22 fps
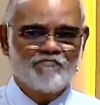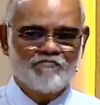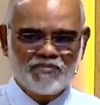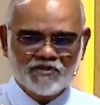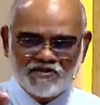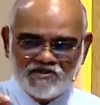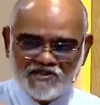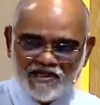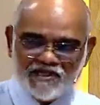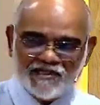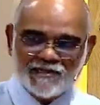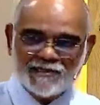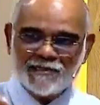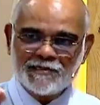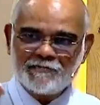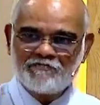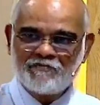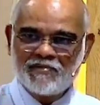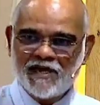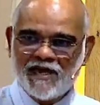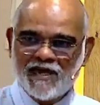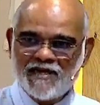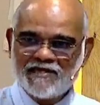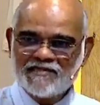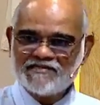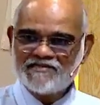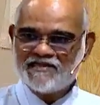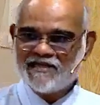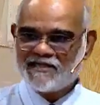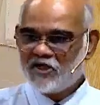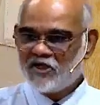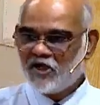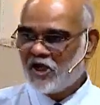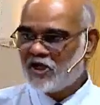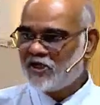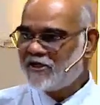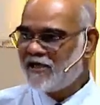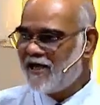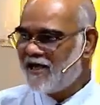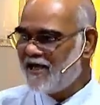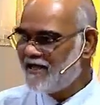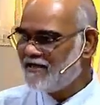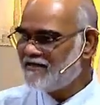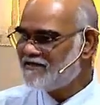particular plans that God
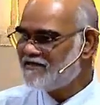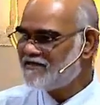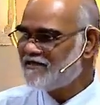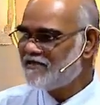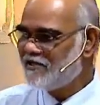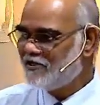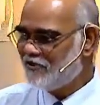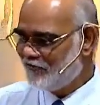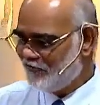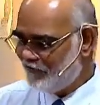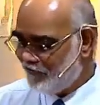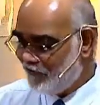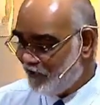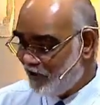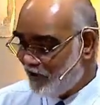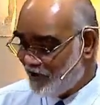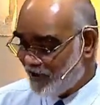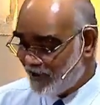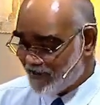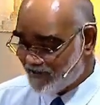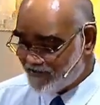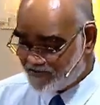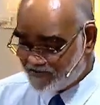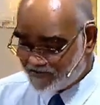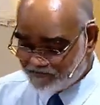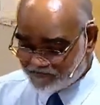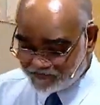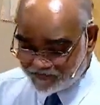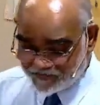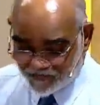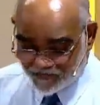has for us.